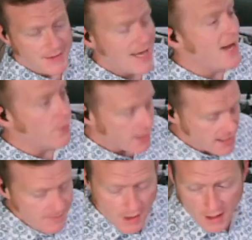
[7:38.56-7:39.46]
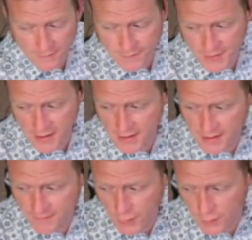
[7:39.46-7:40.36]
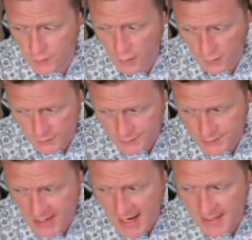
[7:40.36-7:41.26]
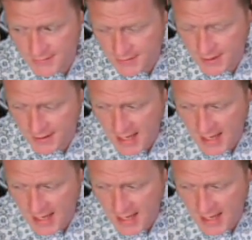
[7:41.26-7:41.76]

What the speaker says: integrity of the voter rolls. And